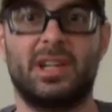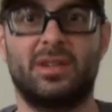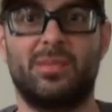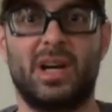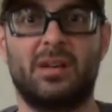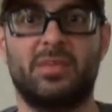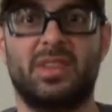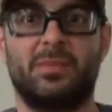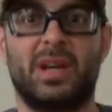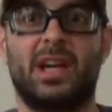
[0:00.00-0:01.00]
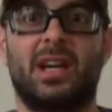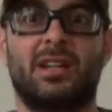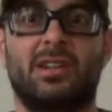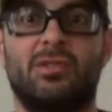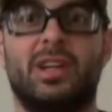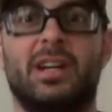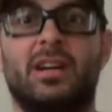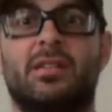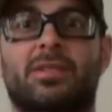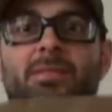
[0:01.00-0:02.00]
and the bottom of the bag. You
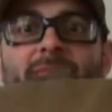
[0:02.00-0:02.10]
have